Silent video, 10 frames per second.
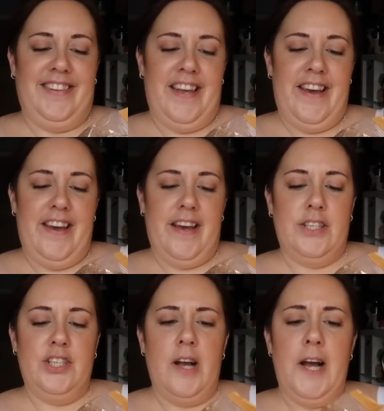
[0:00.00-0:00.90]
Uh,
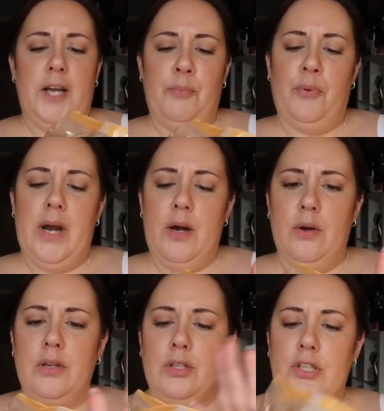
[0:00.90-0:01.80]
dark
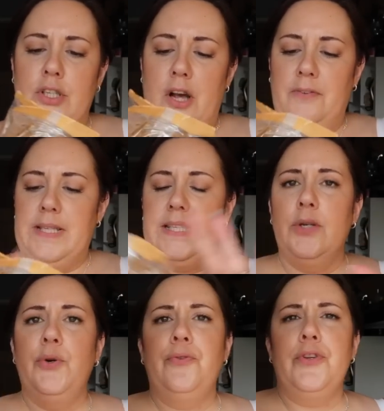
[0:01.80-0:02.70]
brown soft
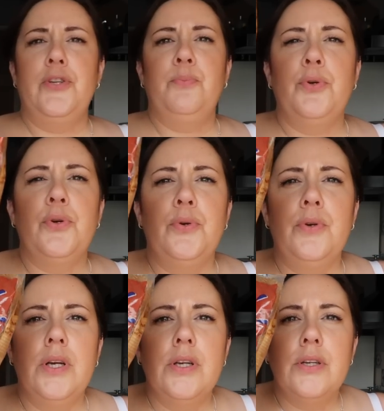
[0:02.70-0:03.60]
silver
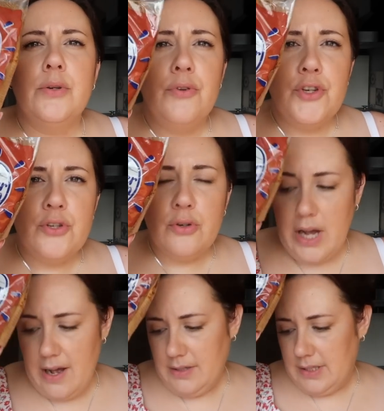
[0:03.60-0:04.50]
spoon
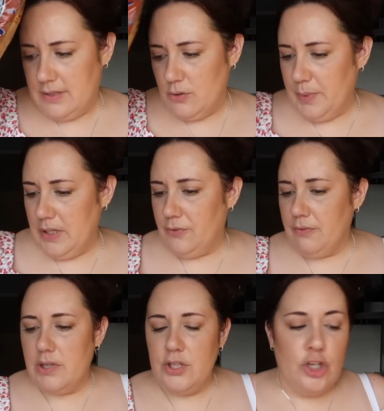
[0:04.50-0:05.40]
sugar so this will be for
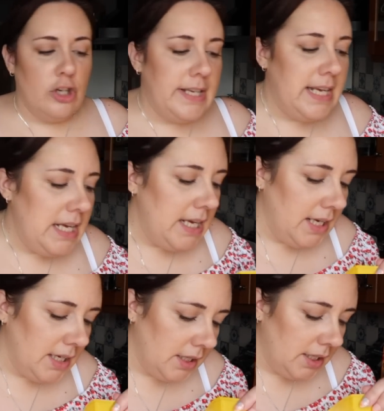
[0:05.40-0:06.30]
his jerky
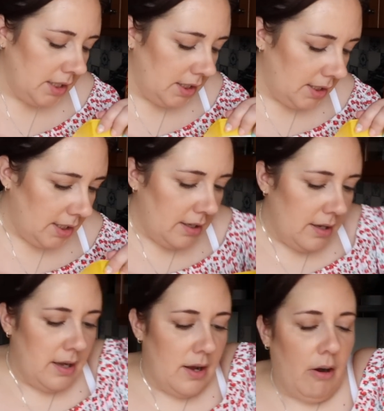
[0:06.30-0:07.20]

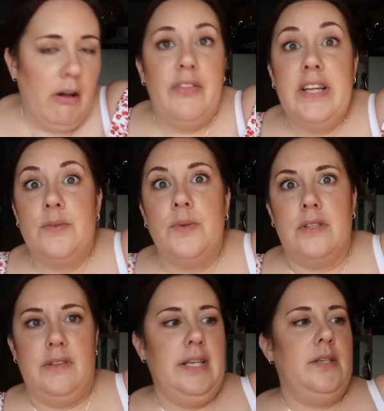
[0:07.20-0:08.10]
oh this was
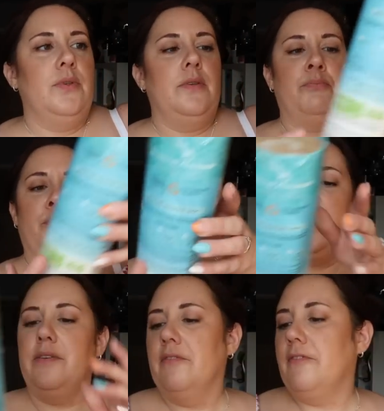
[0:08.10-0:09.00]
this was a
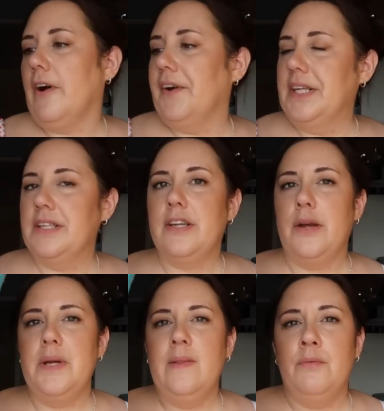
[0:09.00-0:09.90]
brilliant find
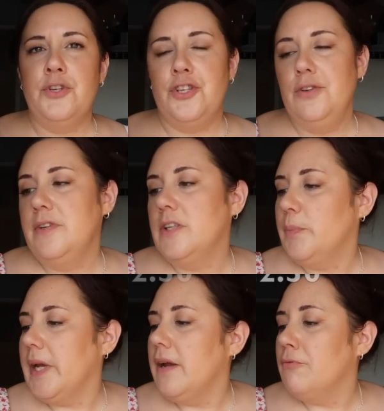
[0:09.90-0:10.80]
so in the reduced
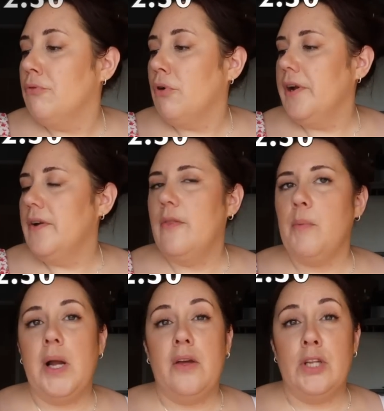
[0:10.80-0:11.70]
bit right at the
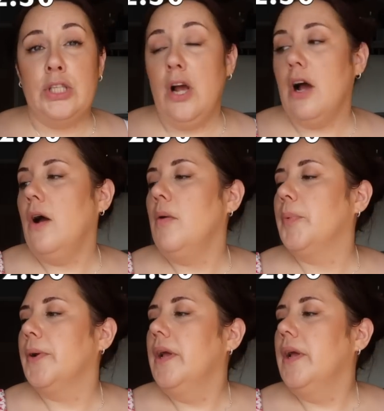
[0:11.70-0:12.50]
back of the shop